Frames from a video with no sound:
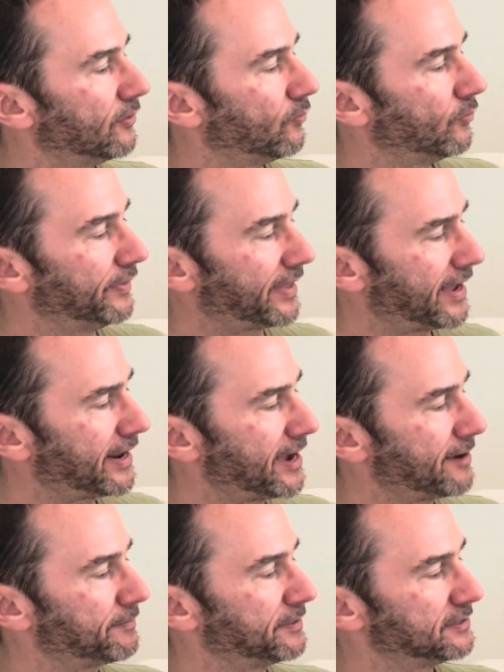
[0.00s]
When that
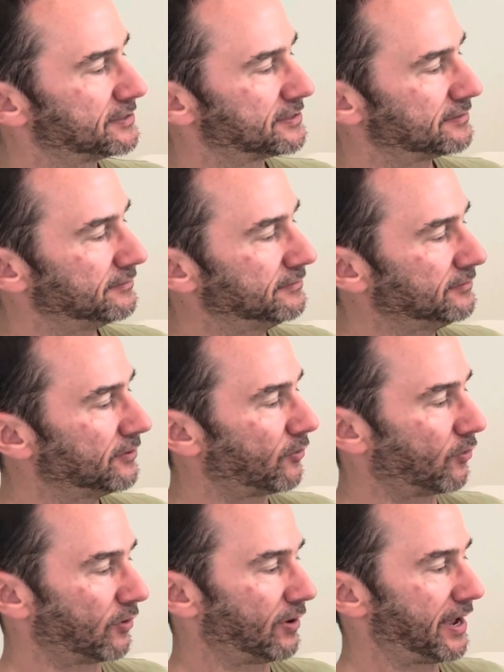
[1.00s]
happens,
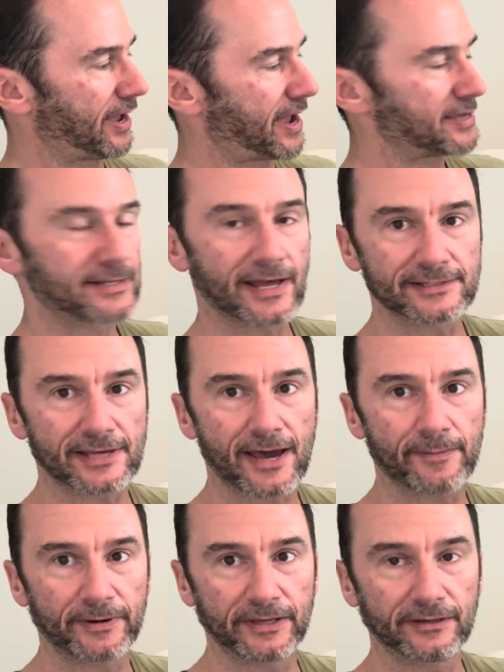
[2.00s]
or as that's
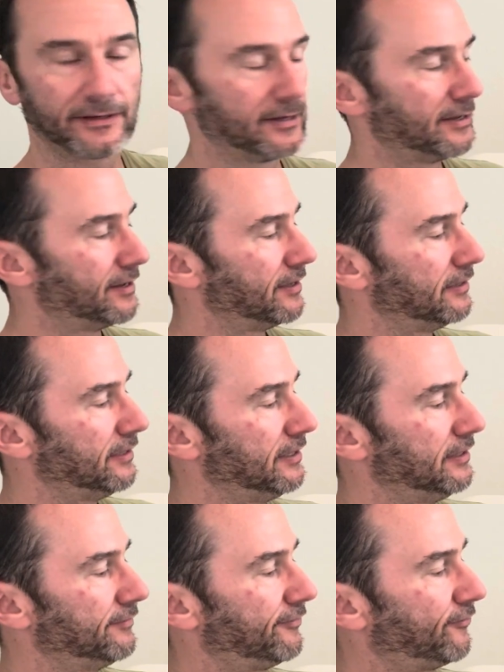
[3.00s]
happening,
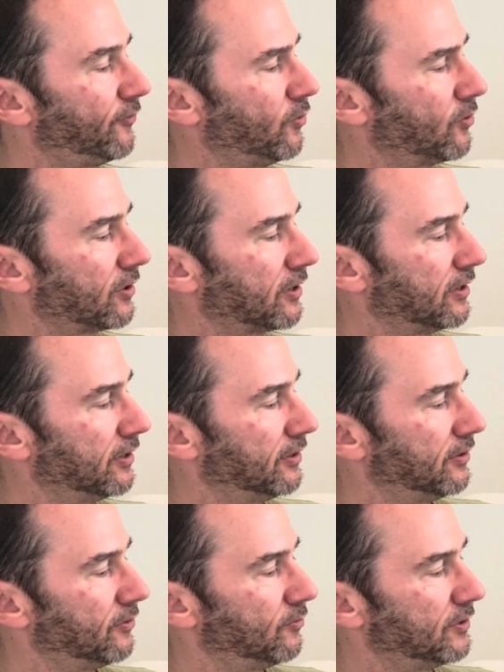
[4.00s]
the 4
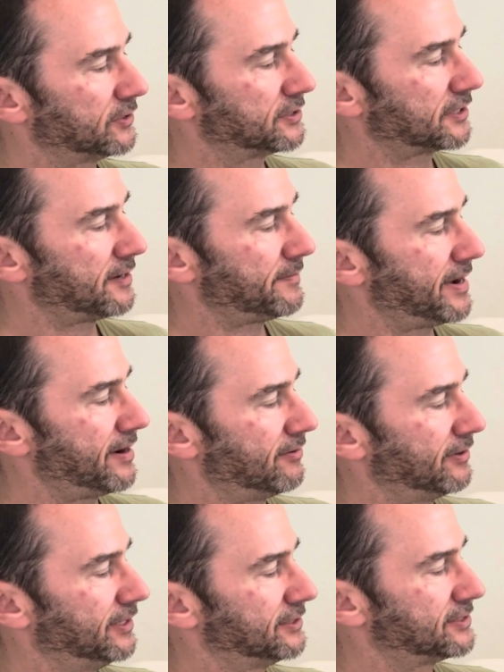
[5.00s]
wants to come
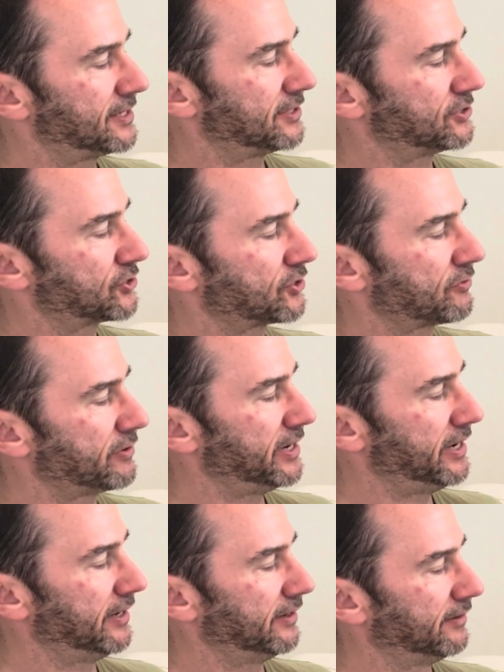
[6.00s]
out and set a
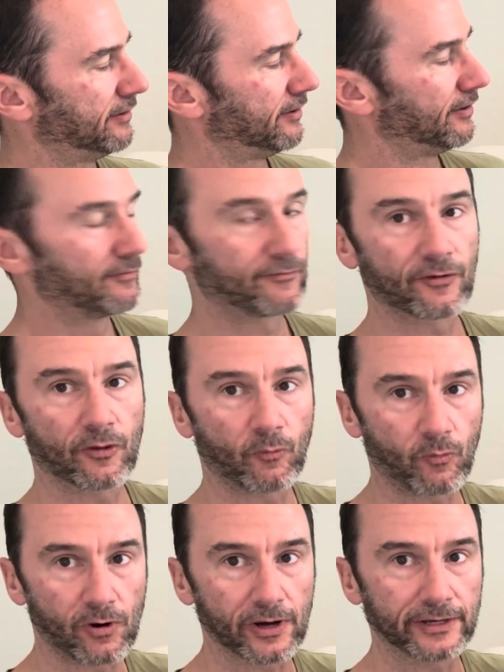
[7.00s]
screen for the
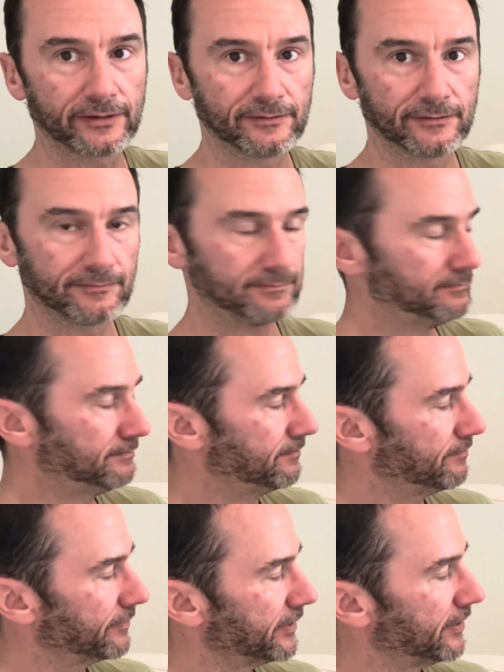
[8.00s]
1.
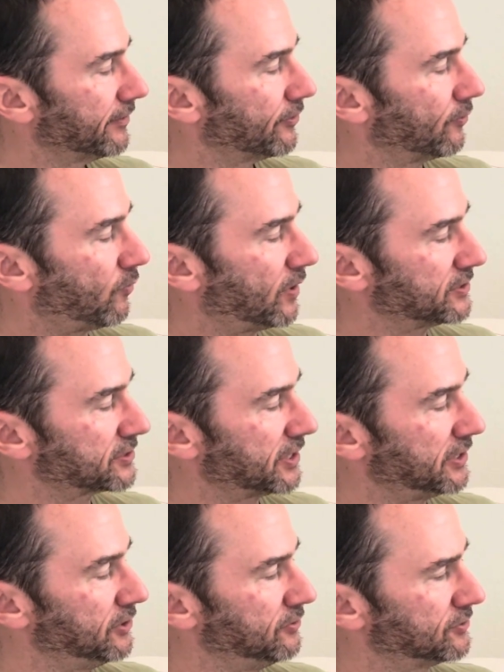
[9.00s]
The 1's
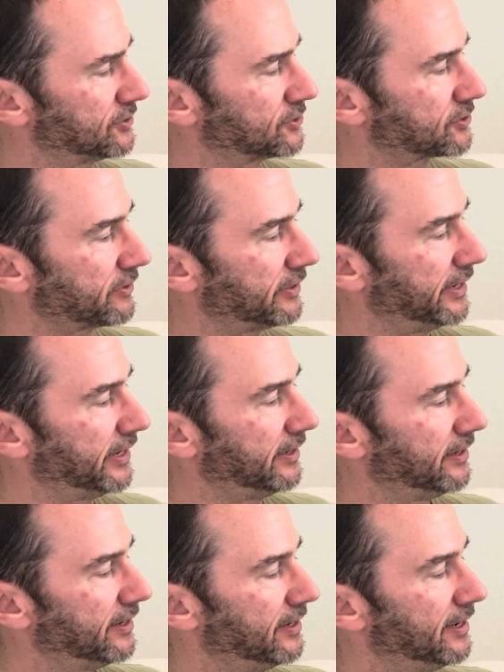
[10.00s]
going to use the
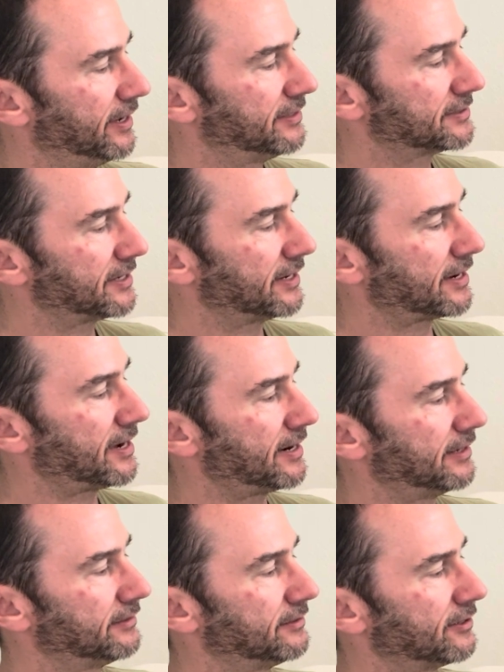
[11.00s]
screen and is going to kind
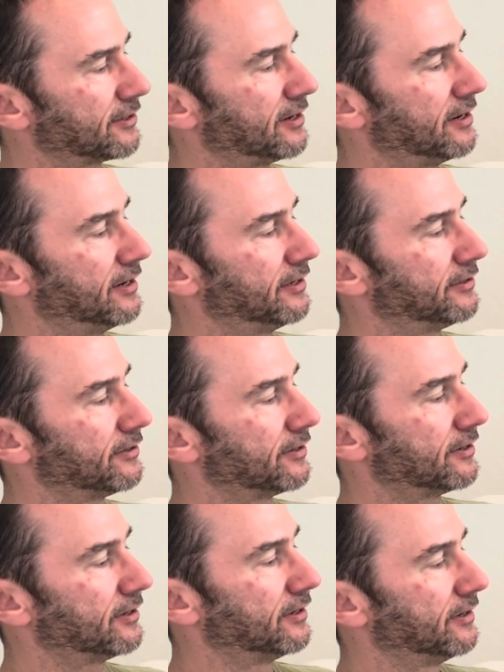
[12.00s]
of duck
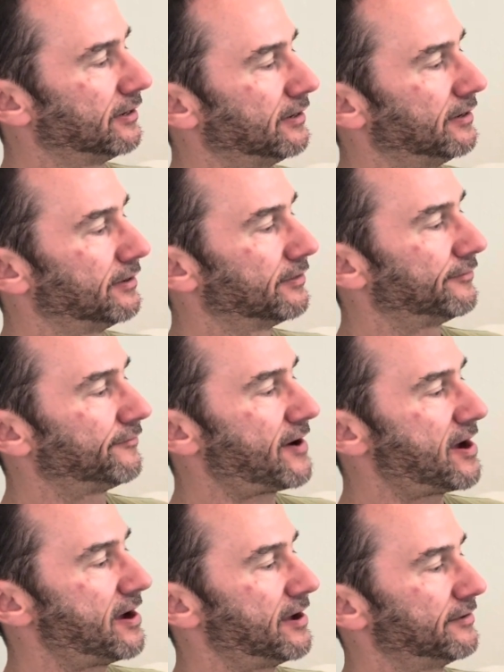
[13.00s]
under the
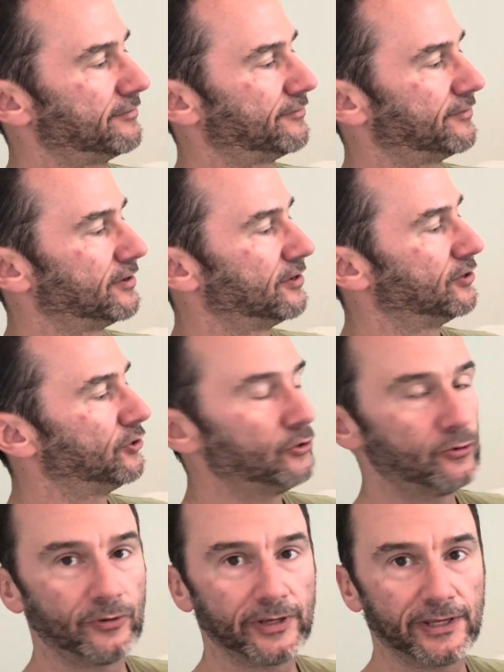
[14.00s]
5,
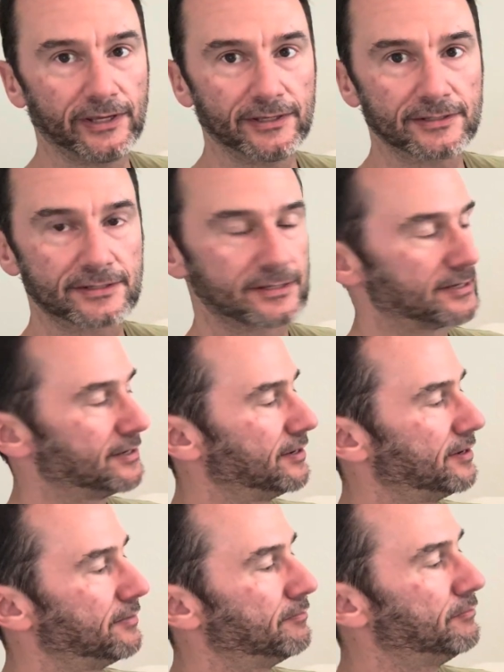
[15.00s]
who is
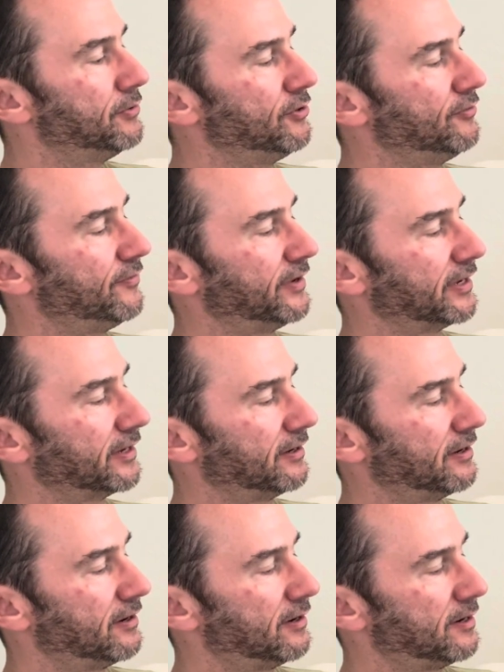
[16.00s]

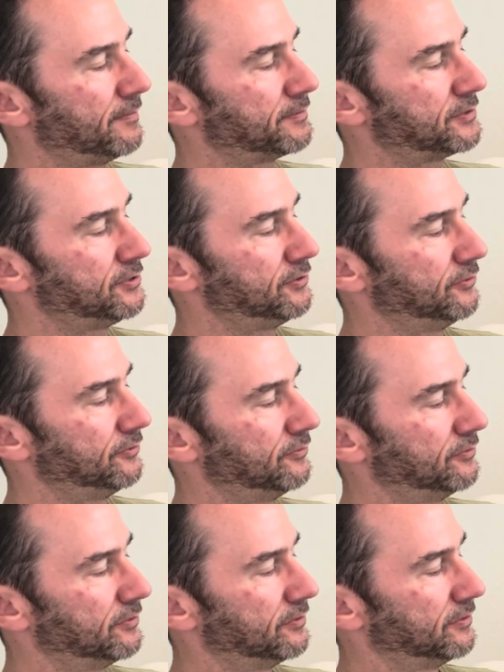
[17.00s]
moving up to